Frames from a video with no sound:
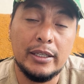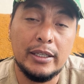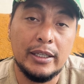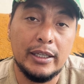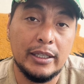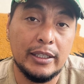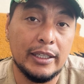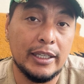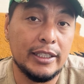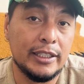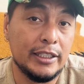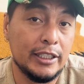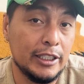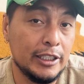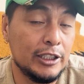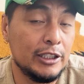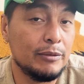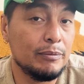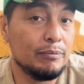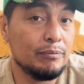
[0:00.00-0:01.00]
And I
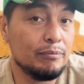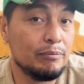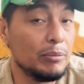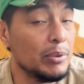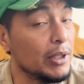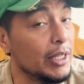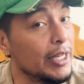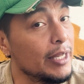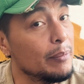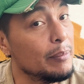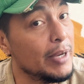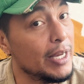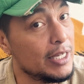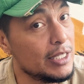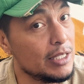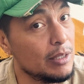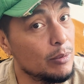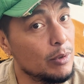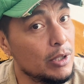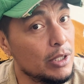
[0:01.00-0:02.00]
did play
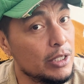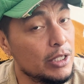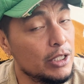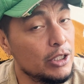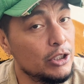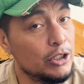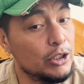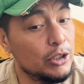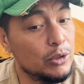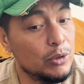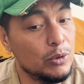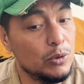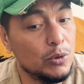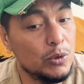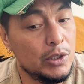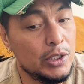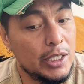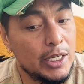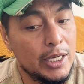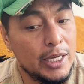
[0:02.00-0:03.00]
basketball in these
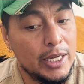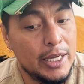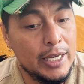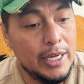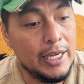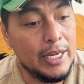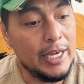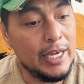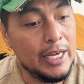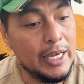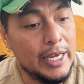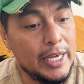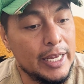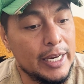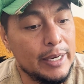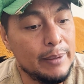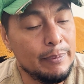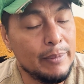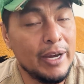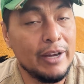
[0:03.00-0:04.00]
shoes
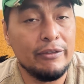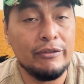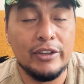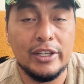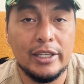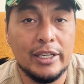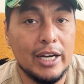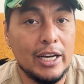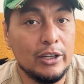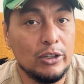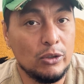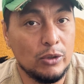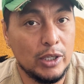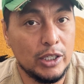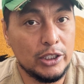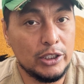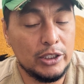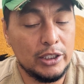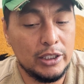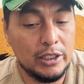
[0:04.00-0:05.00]
and my feet got
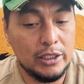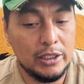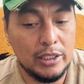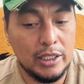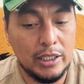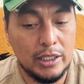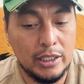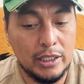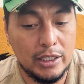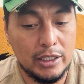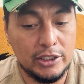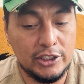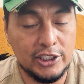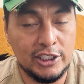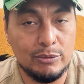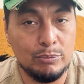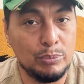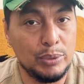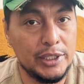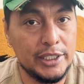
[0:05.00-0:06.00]
crushed.
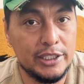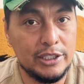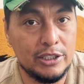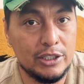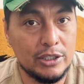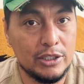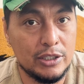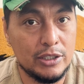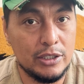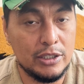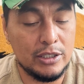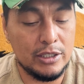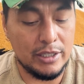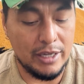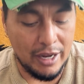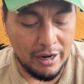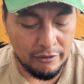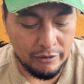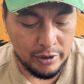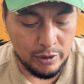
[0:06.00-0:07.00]
Just blisters
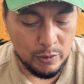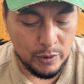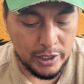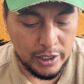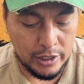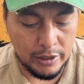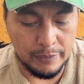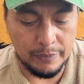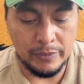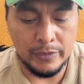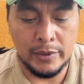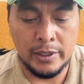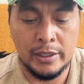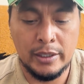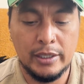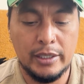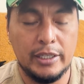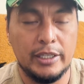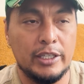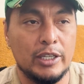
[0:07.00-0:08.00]
everywhere.
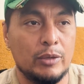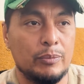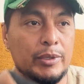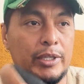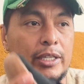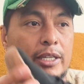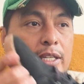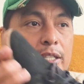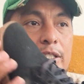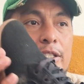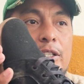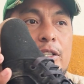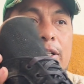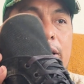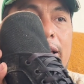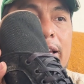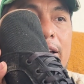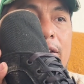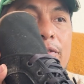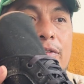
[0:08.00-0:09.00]
Because they're
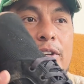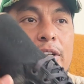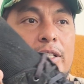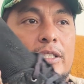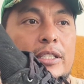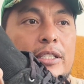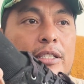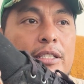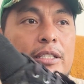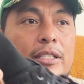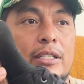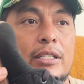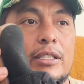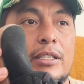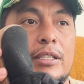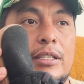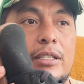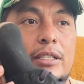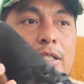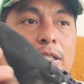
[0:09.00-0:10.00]
canvas,
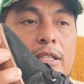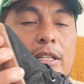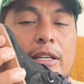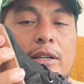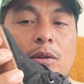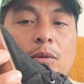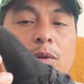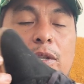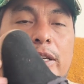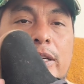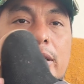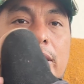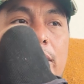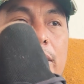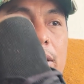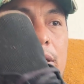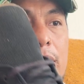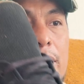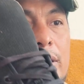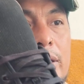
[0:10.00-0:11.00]
they don't
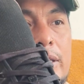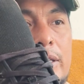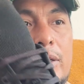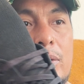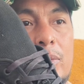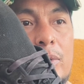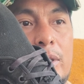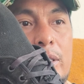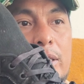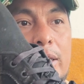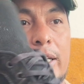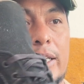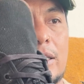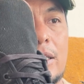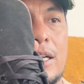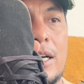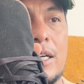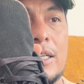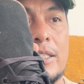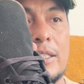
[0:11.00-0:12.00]
really like
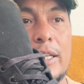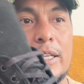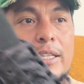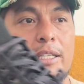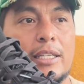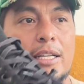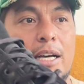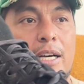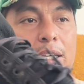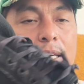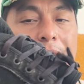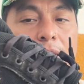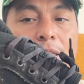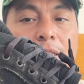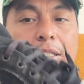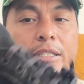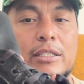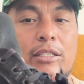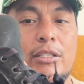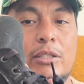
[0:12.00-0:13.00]
lock
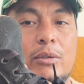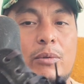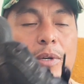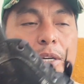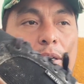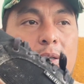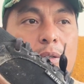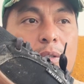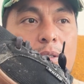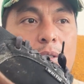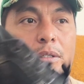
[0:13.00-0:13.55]
in too well.